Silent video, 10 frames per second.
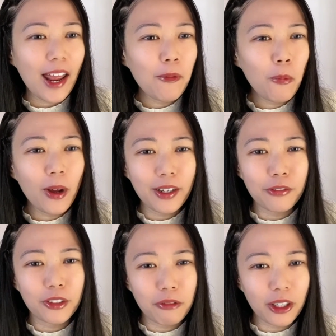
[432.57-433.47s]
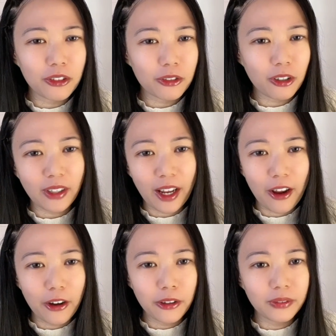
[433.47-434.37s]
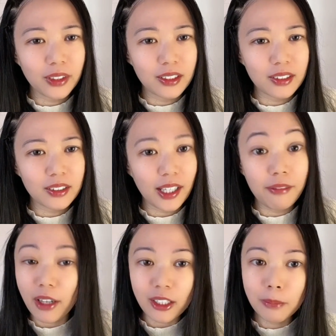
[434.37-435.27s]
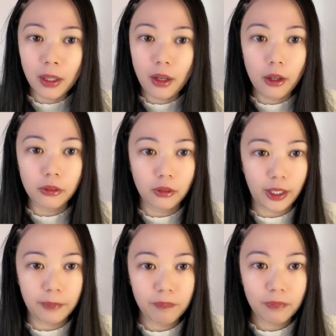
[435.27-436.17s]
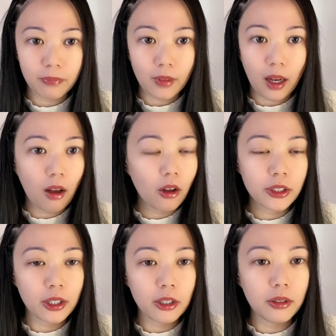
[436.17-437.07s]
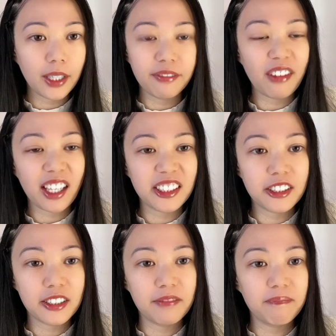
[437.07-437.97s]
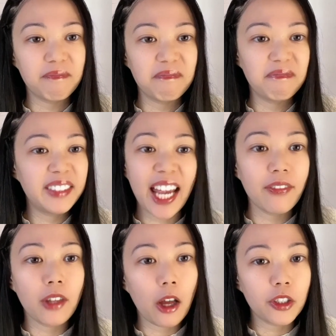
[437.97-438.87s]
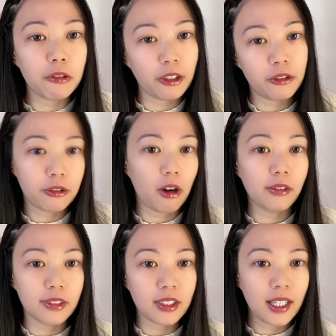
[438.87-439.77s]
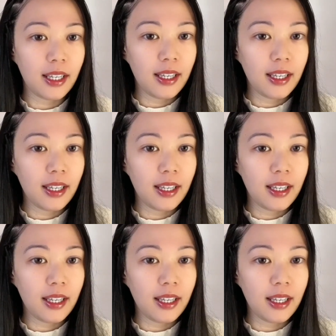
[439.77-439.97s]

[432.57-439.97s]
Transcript: And what if the restaurant I own is investment only? I also invest in 10 other restaurants.